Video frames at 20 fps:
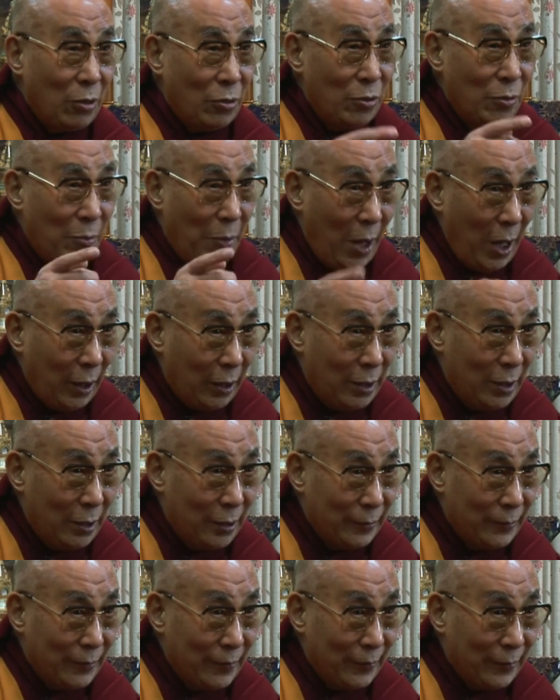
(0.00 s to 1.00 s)
Aaron
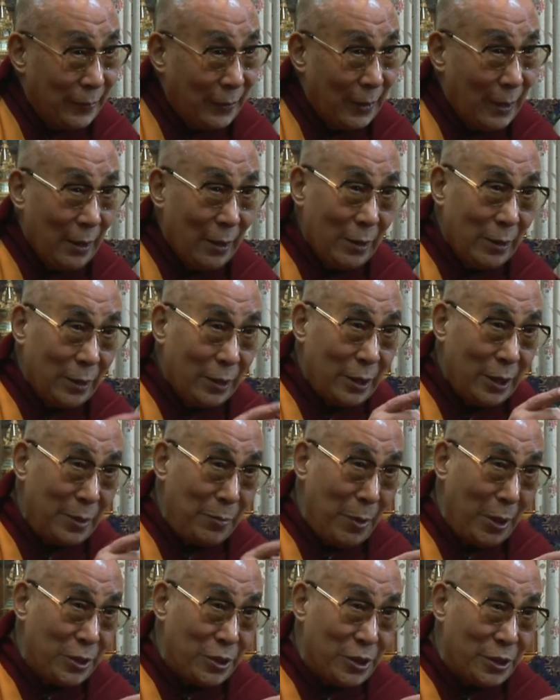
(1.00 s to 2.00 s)
Beck,
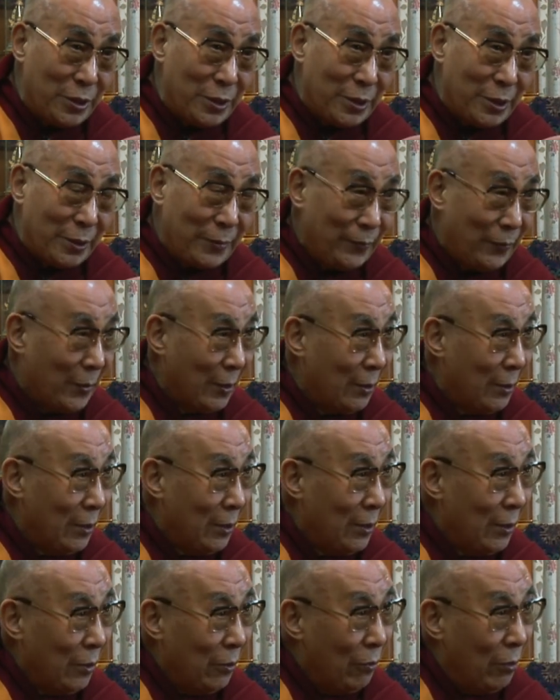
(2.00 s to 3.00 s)
he mentioned
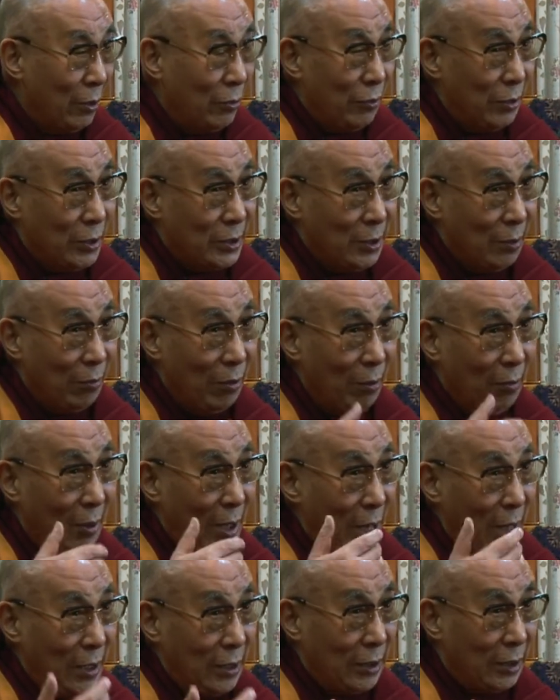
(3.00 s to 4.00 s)
when we
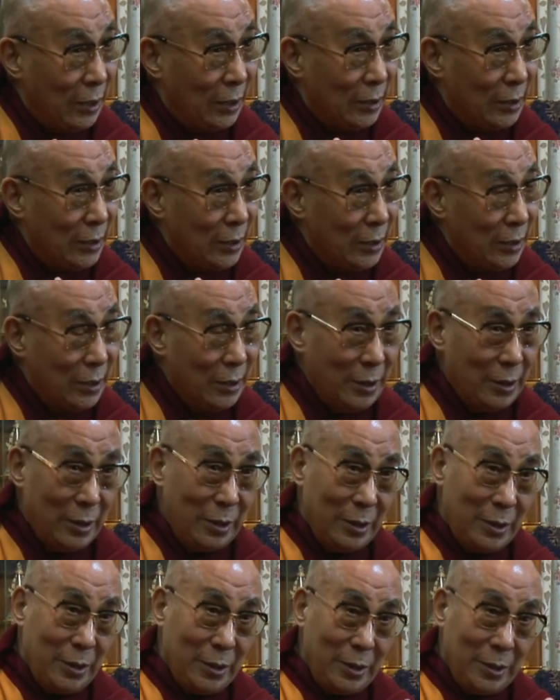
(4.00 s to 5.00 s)
develop anger,
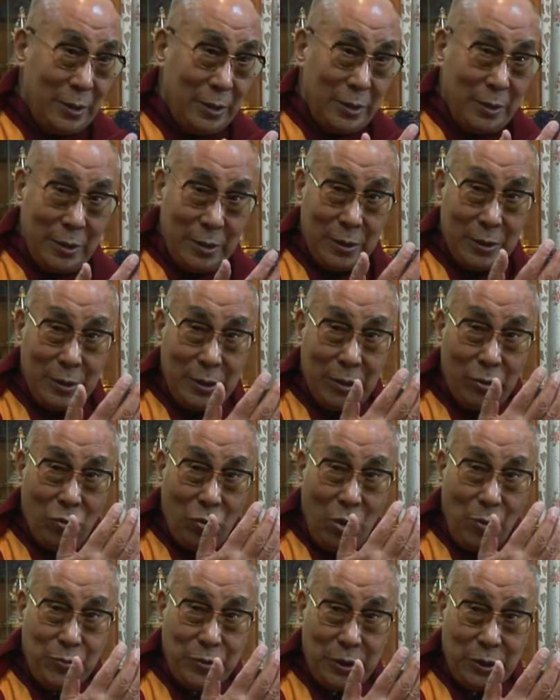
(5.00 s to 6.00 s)

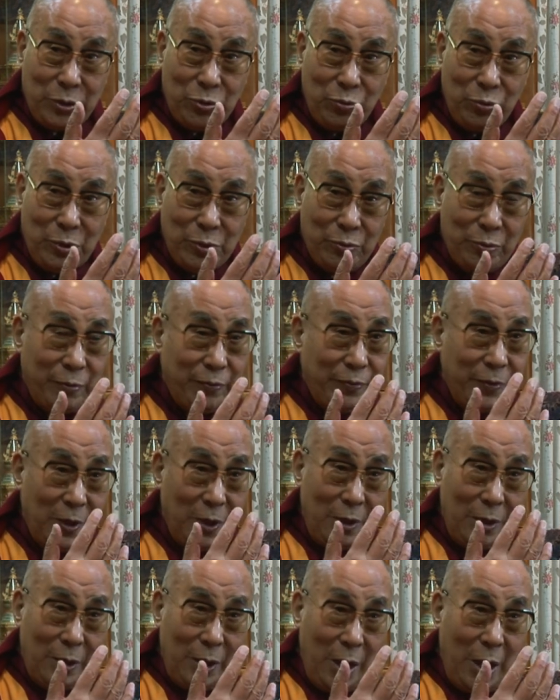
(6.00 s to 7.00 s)
the object which we
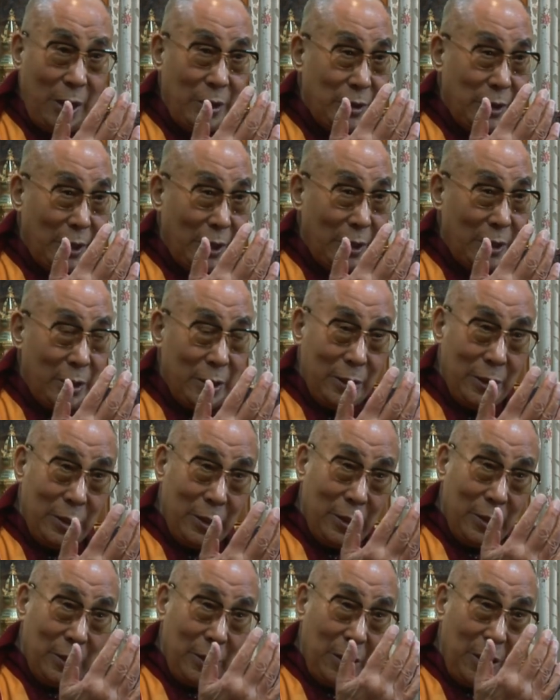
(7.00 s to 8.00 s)
feel angry
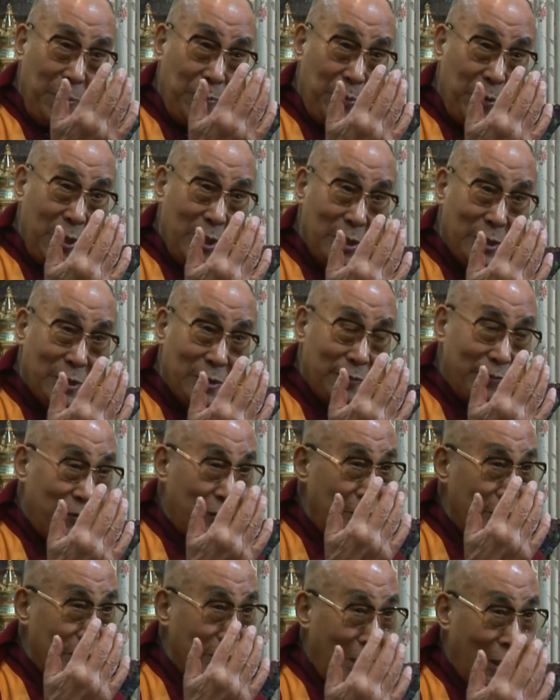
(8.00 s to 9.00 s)
appears
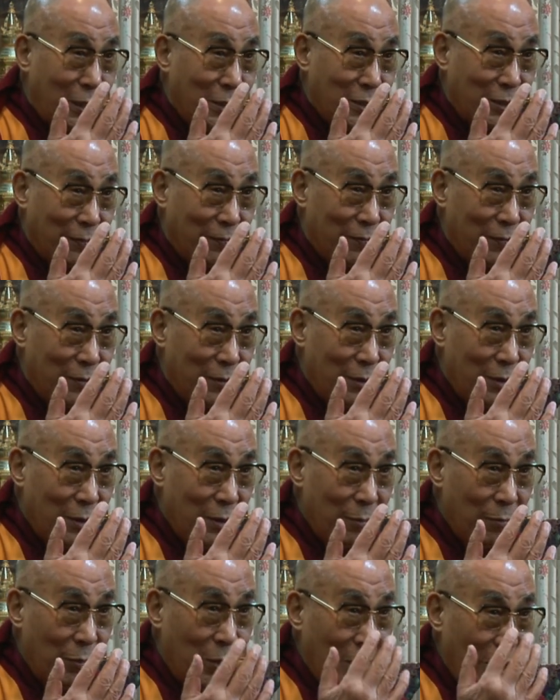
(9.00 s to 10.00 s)
very negative.
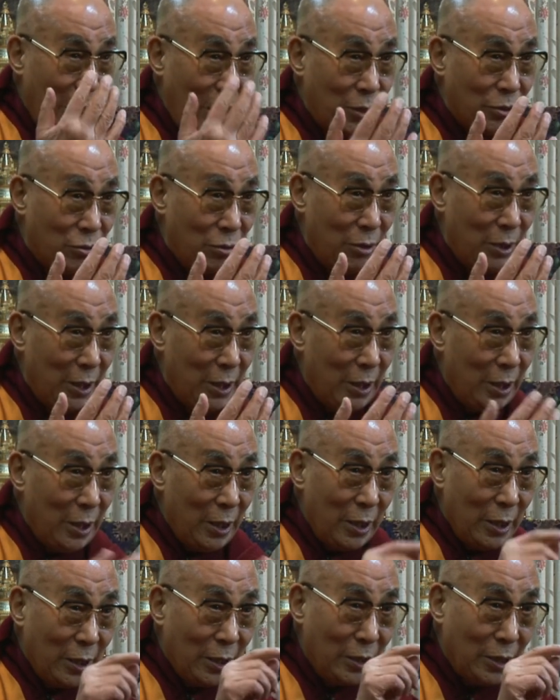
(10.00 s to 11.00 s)
But
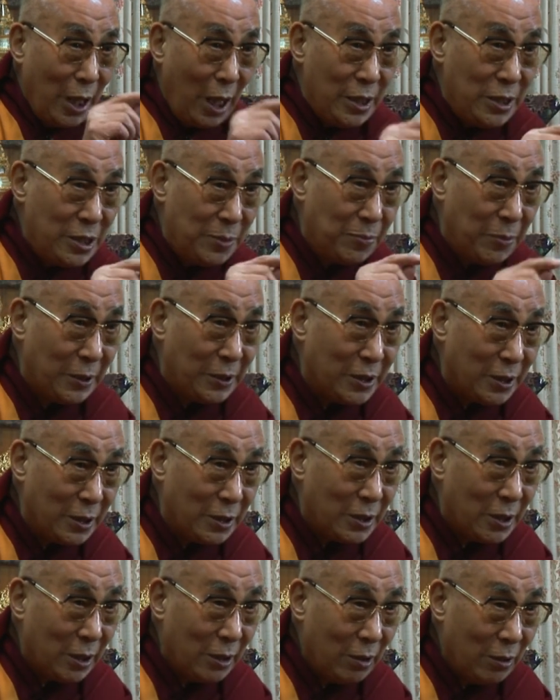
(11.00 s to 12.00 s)
actually,
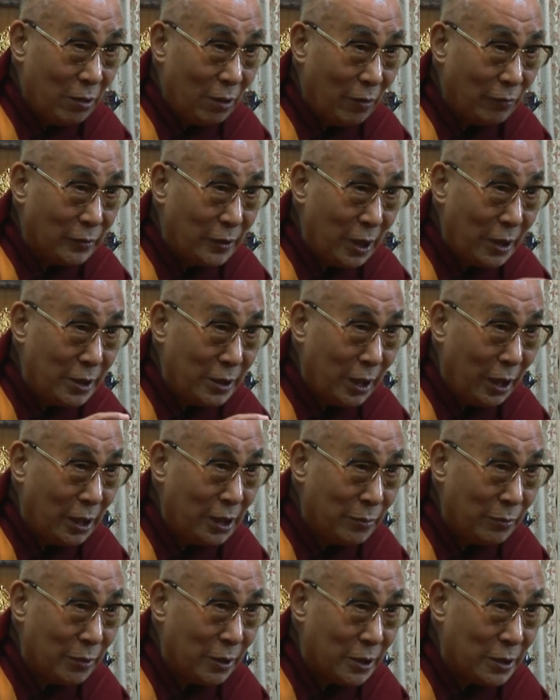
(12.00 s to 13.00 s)
90% of that
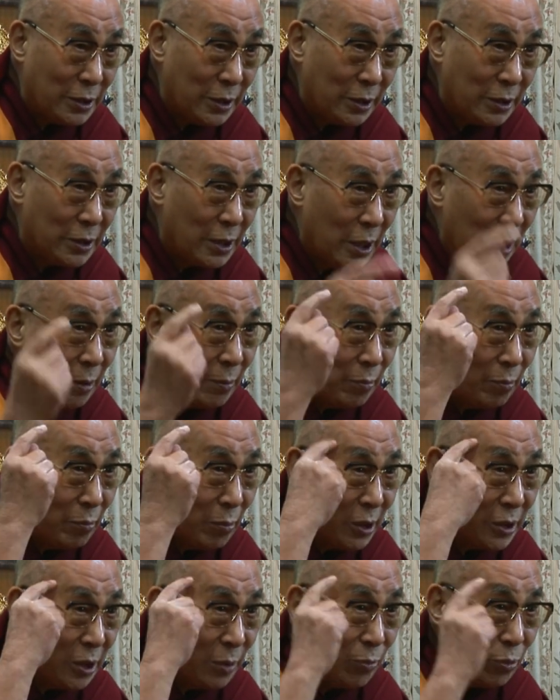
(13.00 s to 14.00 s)
negativeness is
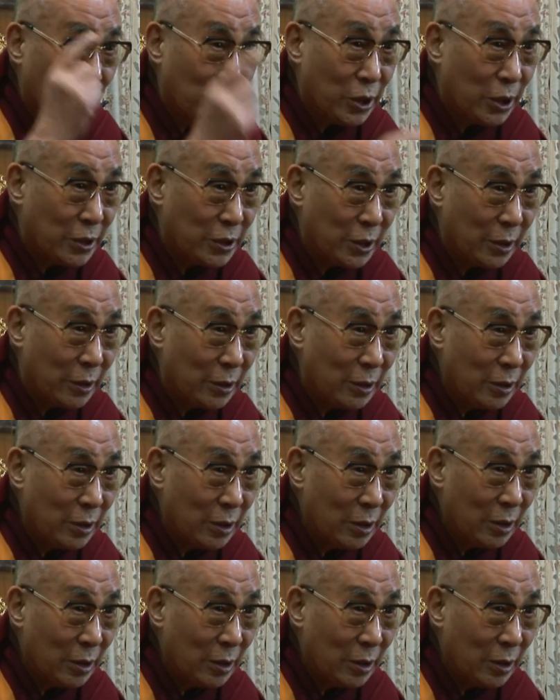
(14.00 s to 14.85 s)
mental projection.